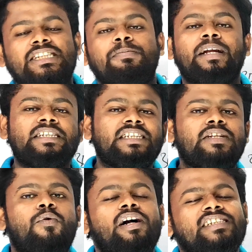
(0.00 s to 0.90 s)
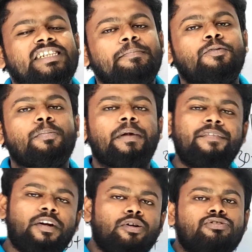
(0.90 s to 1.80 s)
as well as in the WhatsApp group.
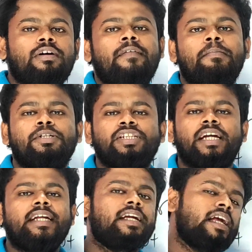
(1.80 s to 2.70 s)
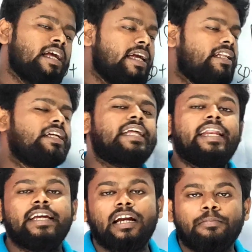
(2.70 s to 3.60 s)
Even also I will be sharing in the
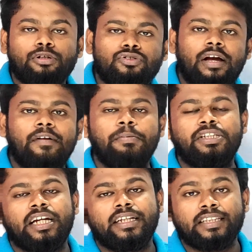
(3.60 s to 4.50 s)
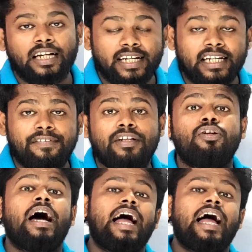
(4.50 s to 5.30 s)
Telegram also. I will be sharing the link, even though